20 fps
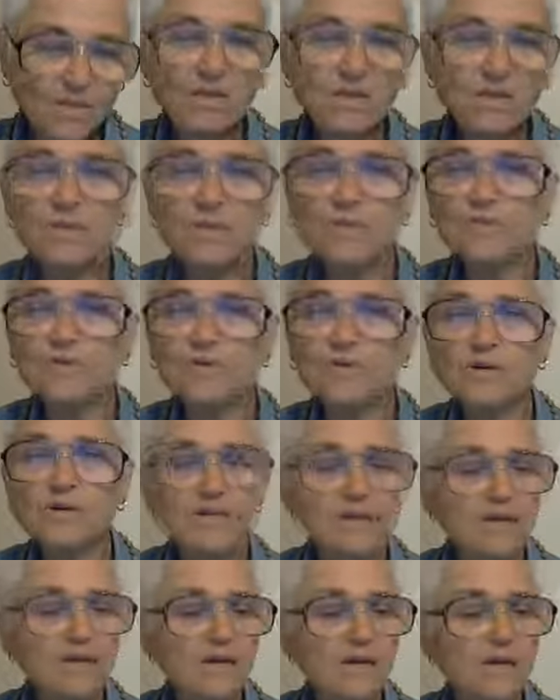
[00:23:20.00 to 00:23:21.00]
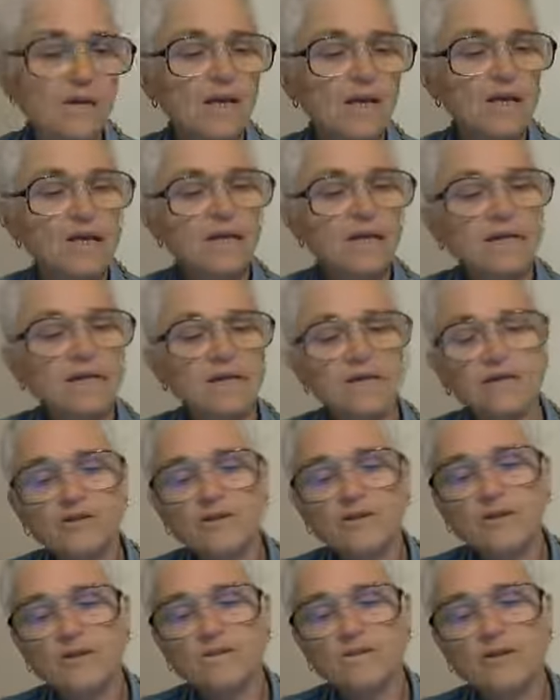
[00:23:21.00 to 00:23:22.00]
Next verse. In
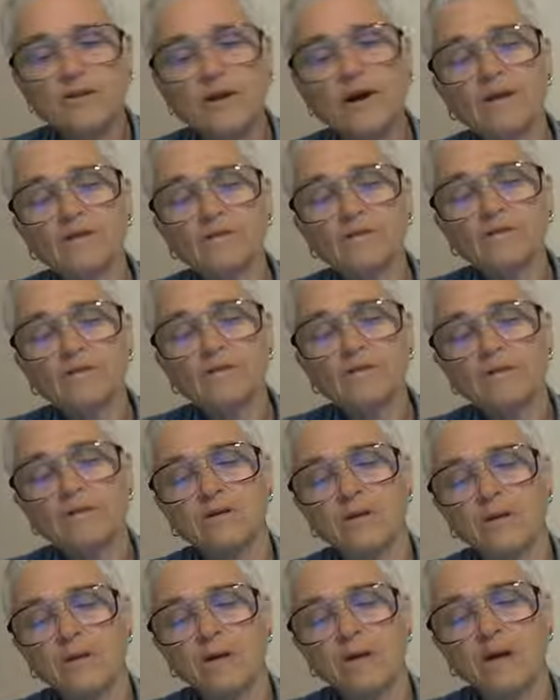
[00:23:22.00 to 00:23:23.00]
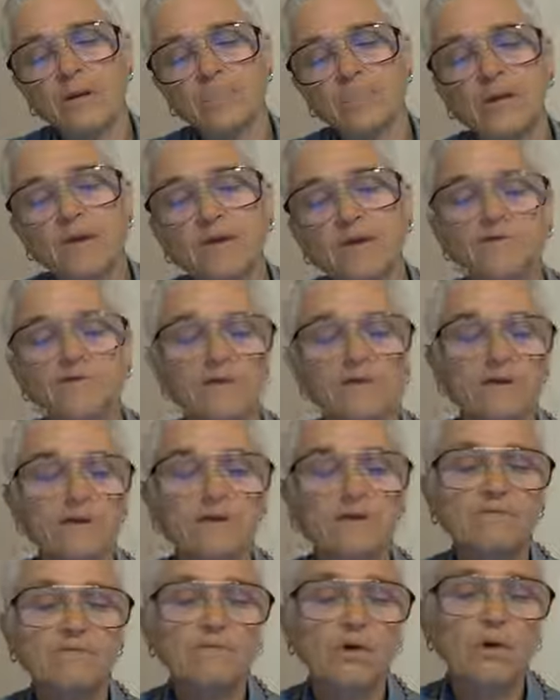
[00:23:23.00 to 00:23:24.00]
each and every house, a bevy
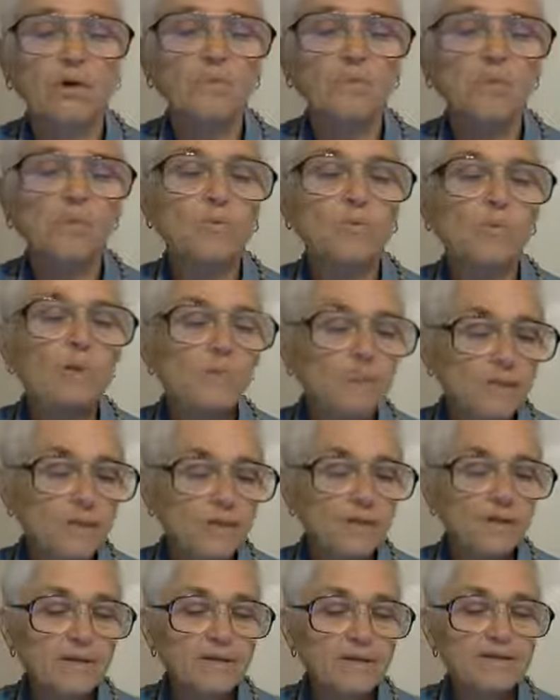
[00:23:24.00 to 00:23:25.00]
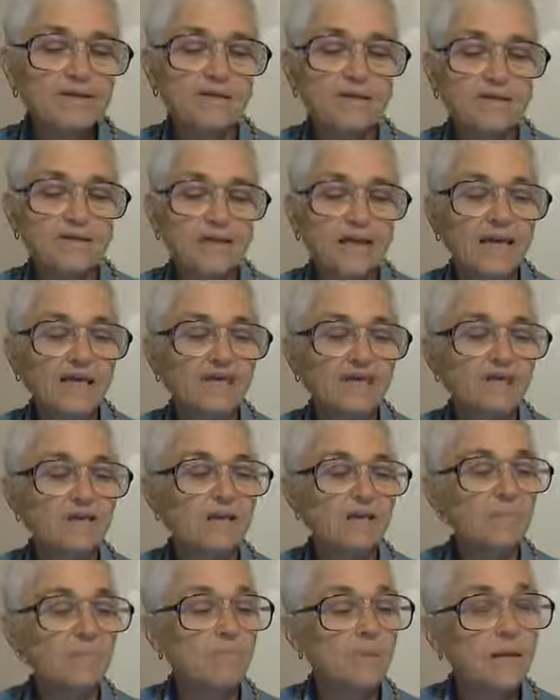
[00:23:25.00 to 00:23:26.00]
of Gopa women is engaged
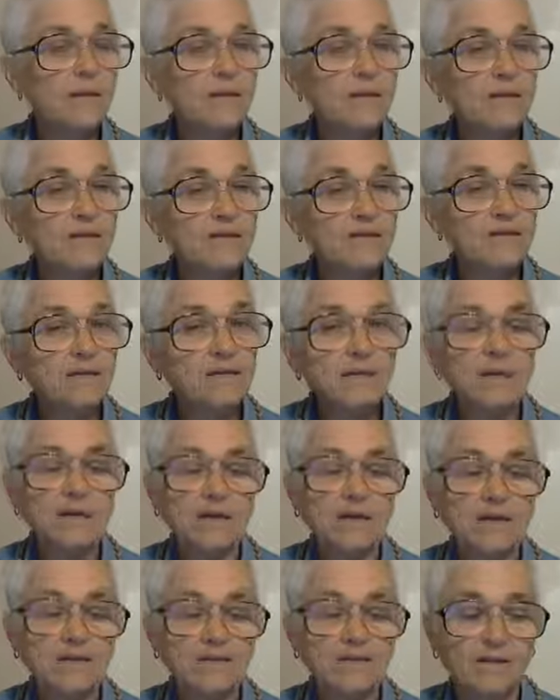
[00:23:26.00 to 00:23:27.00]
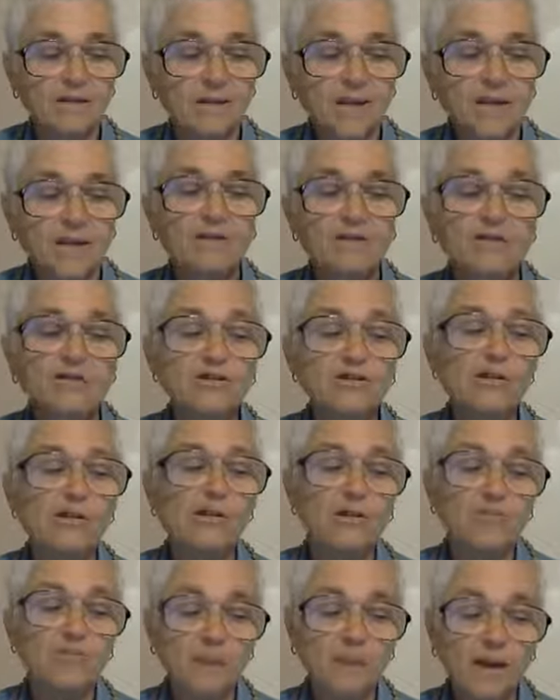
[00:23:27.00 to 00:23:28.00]
in making the caged
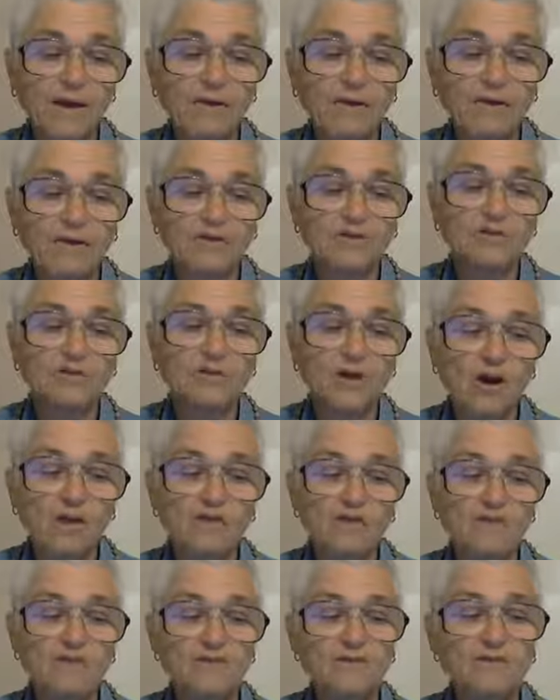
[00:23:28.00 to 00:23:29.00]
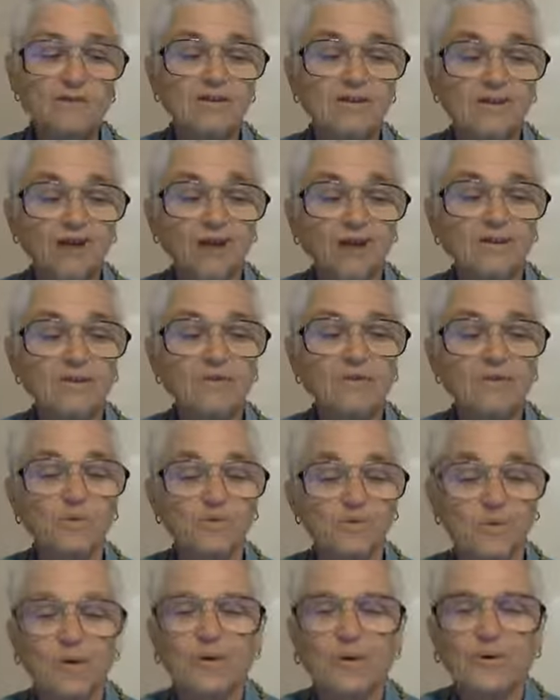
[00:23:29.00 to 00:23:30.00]
parrots constantly utter
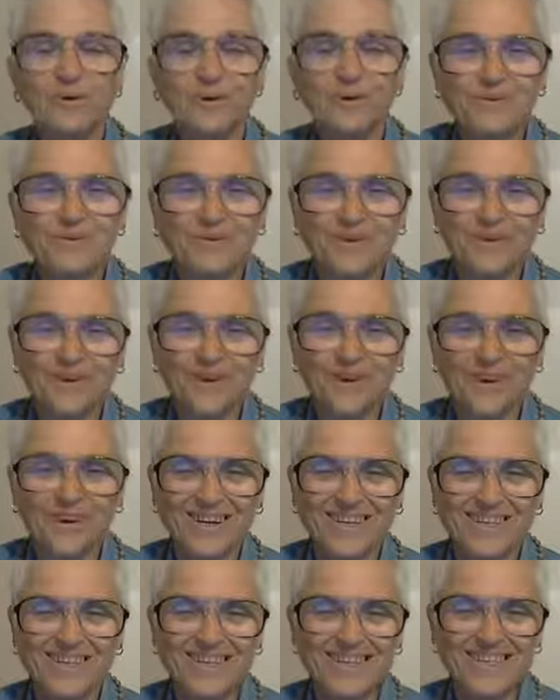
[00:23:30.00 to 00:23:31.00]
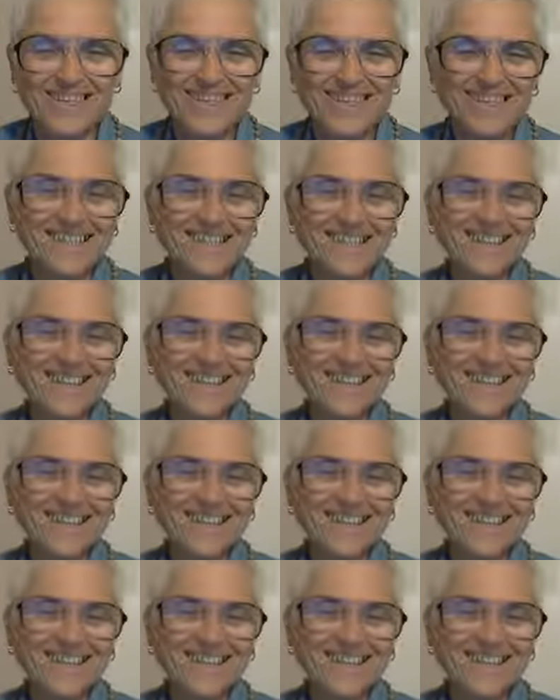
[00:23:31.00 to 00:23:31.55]
with broken words.